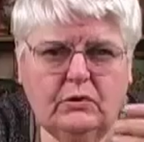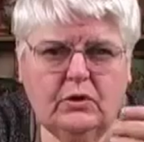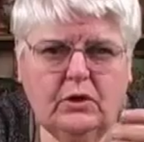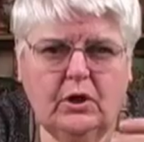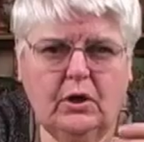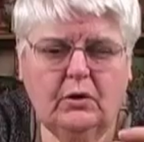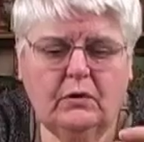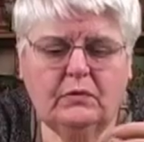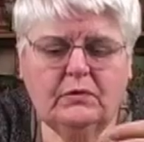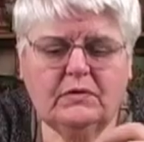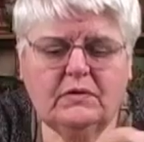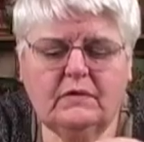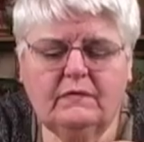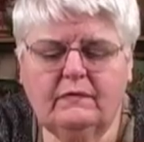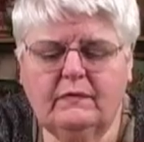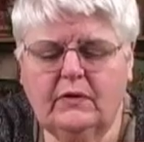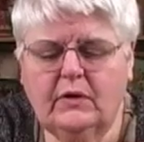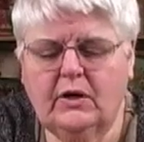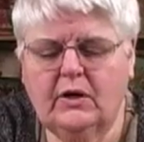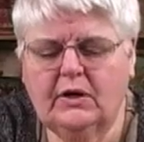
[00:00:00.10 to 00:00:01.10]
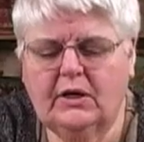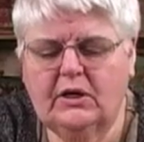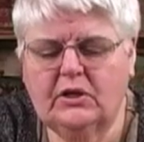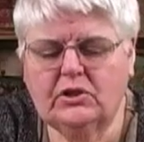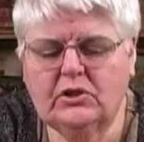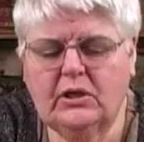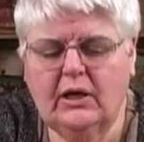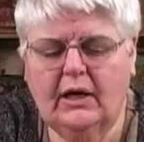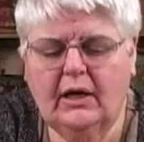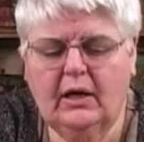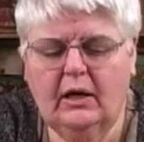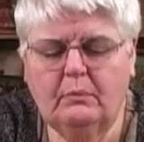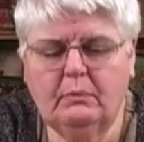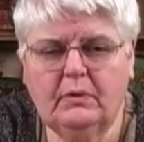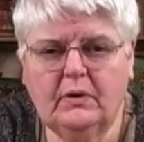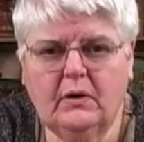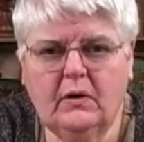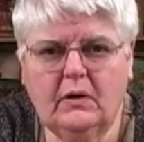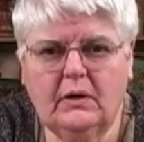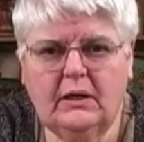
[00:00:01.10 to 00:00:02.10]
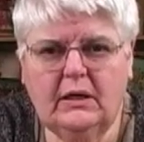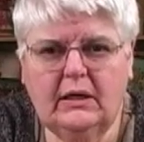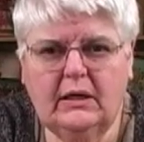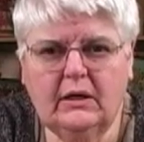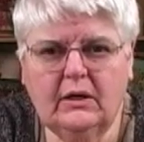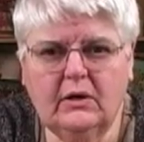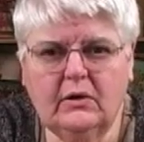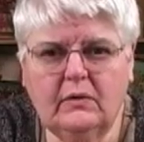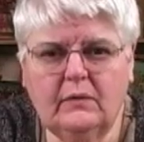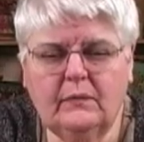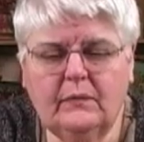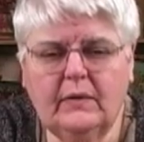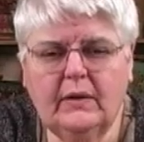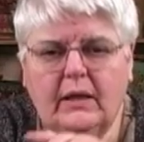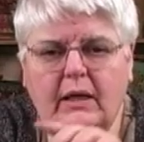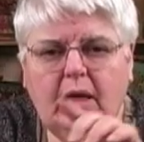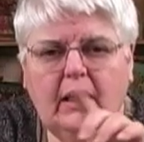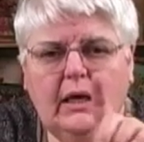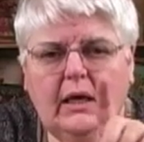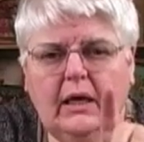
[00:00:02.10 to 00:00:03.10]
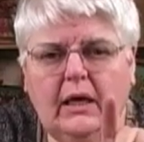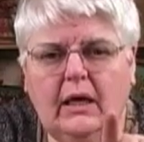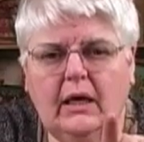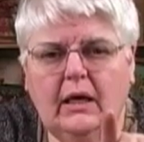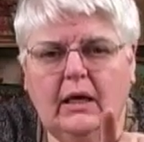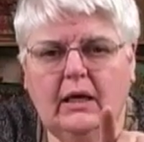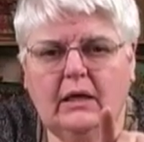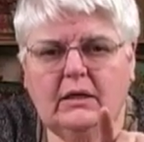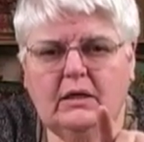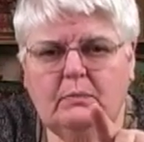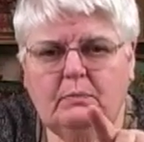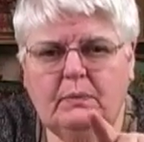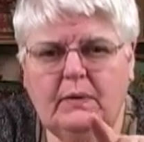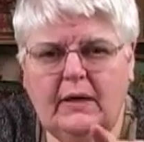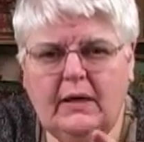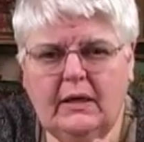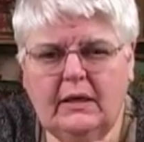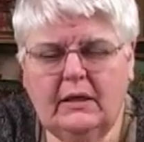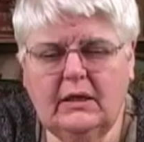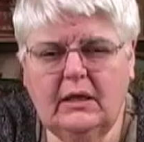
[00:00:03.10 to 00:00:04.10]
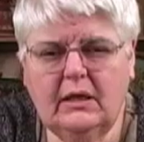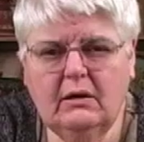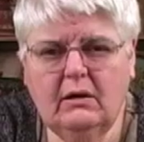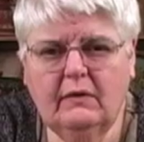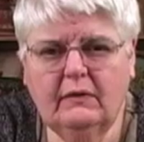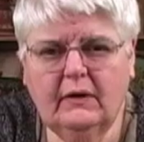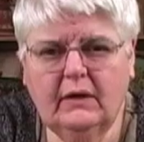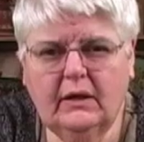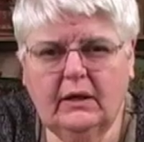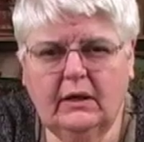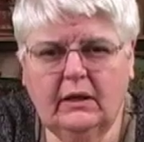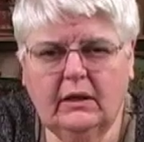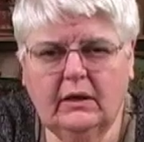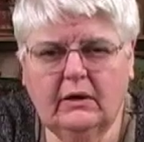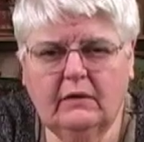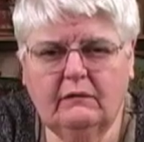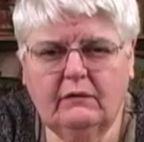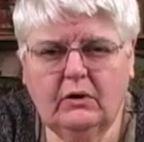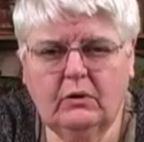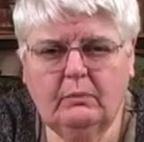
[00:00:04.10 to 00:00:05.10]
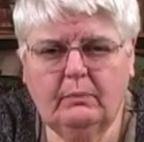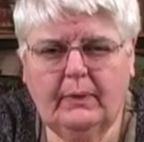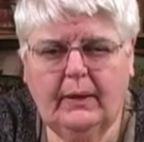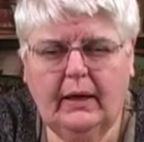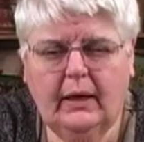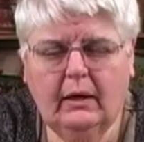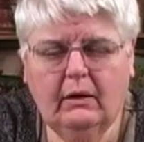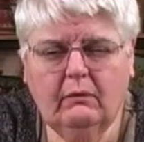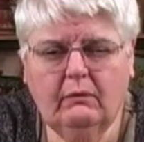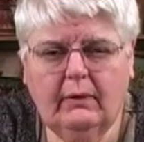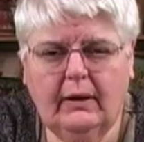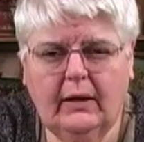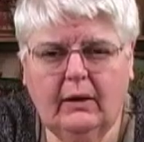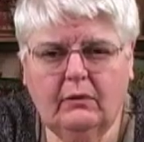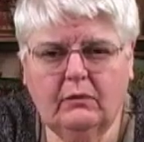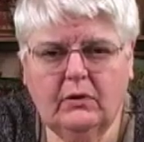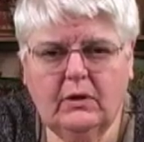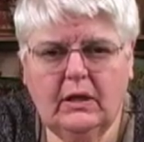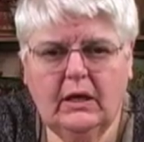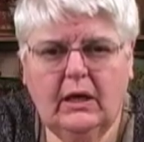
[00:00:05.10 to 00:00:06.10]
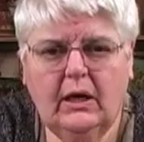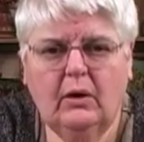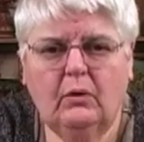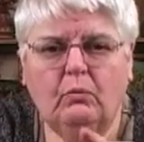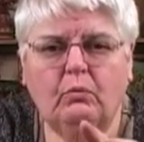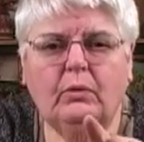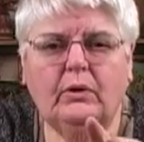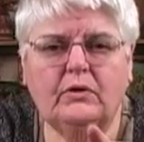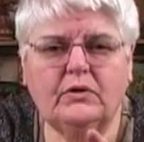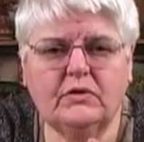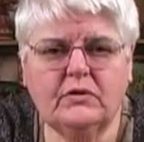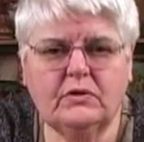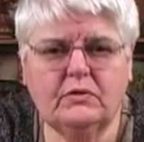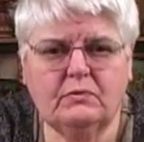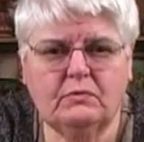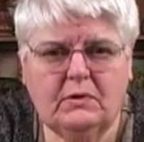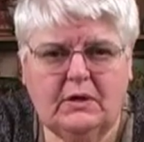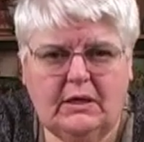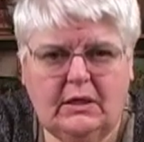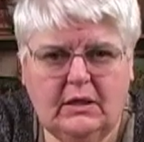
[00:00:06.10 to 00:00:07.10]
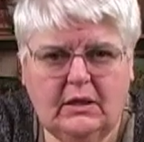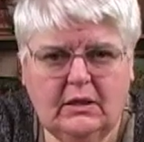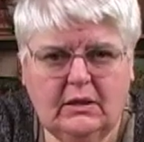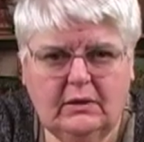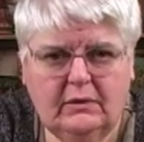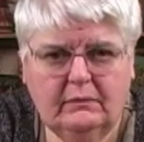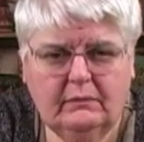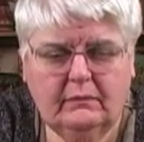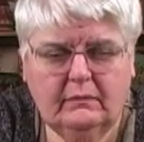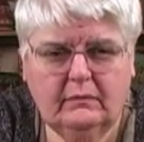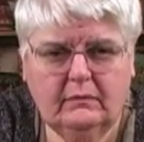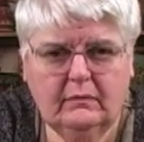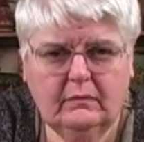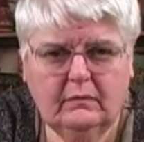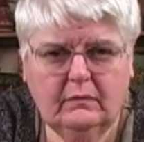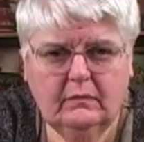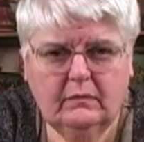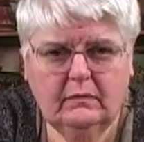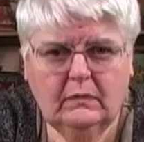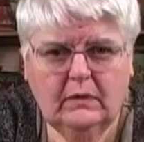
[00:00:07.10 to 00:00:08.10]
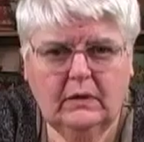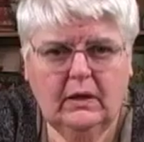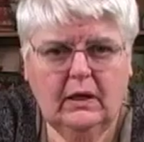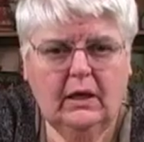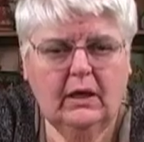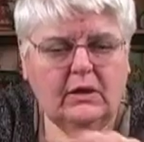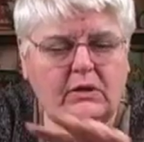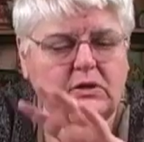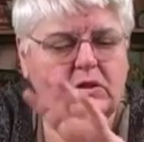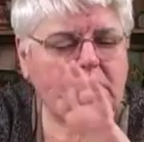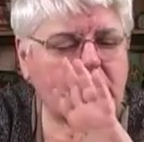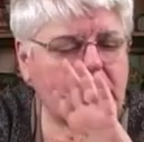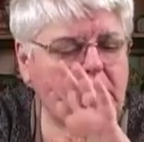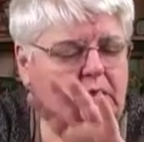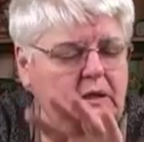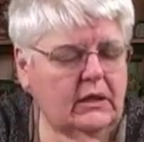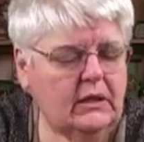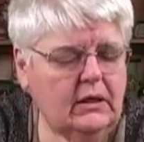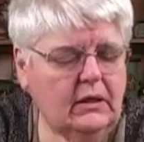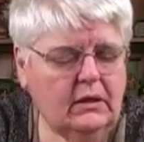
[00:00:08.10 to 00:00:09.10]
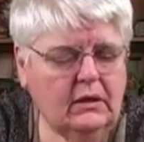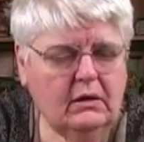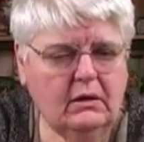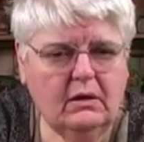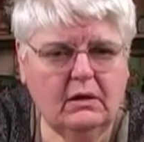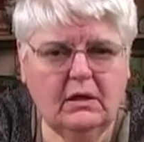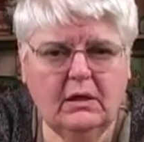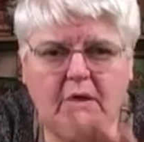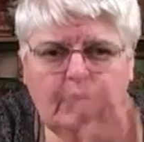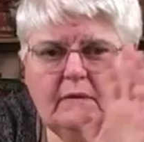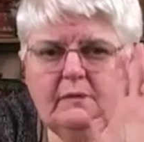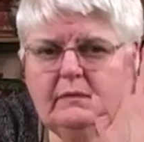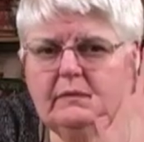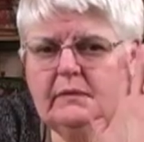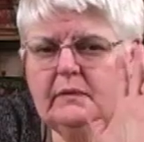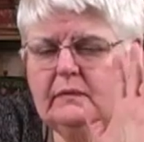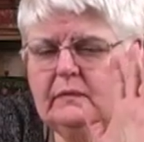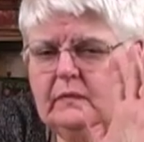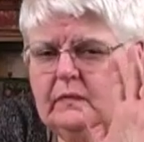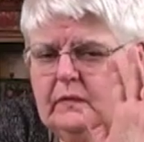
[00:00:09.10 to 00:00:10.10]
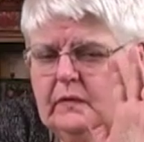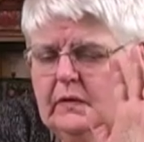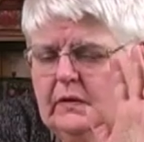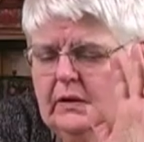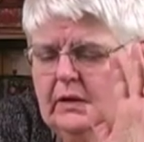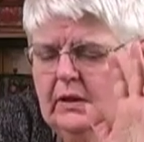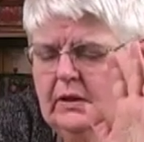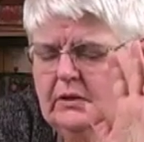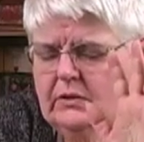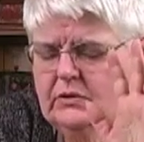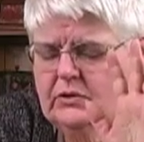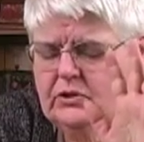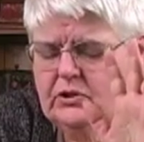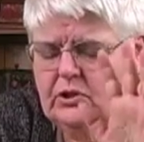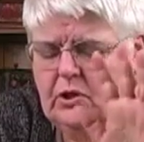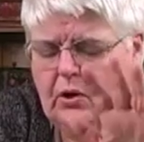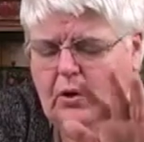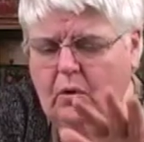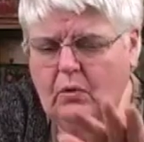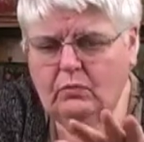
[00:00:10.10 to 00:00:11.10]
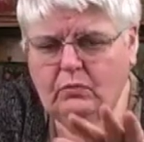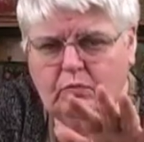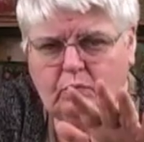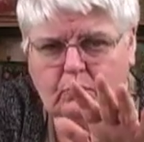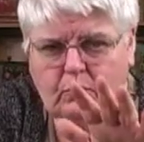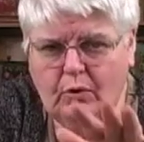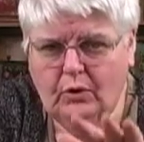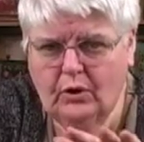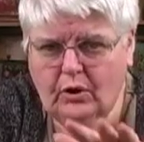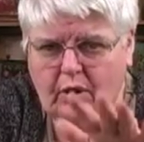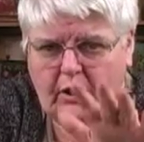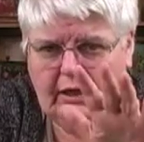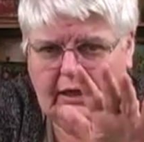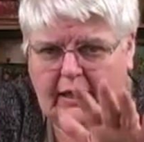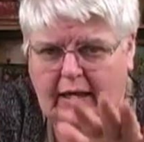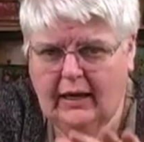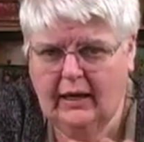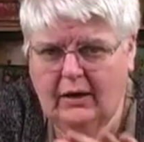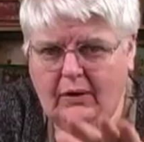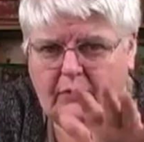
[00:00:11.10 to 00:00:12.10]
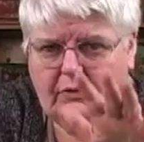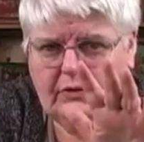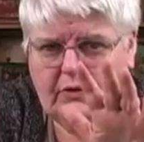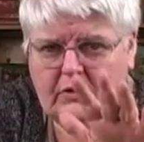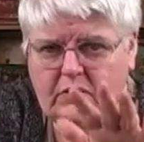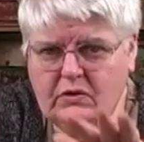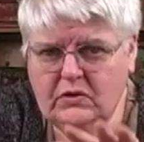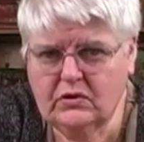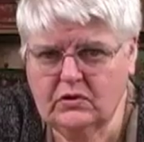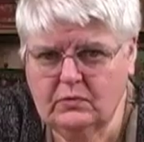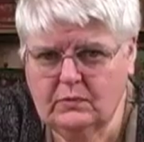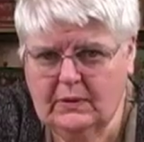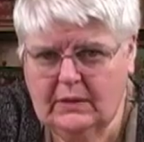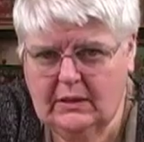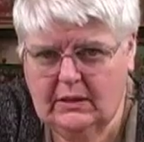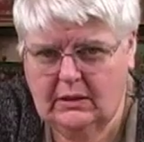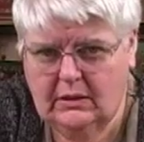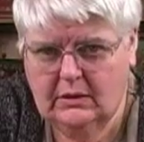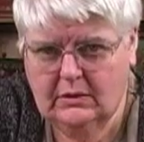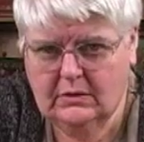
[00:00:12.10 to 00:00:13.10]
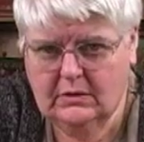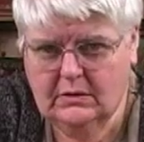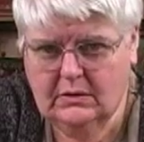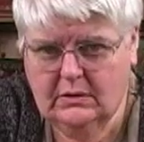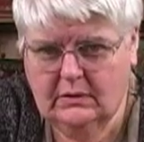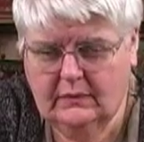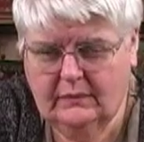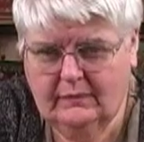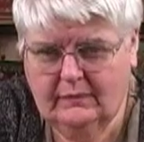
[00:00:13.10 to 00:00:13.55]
coats of varnish, like I put on here, depending on the color of your background, will streak. Just get it on. Don't work out the streaks.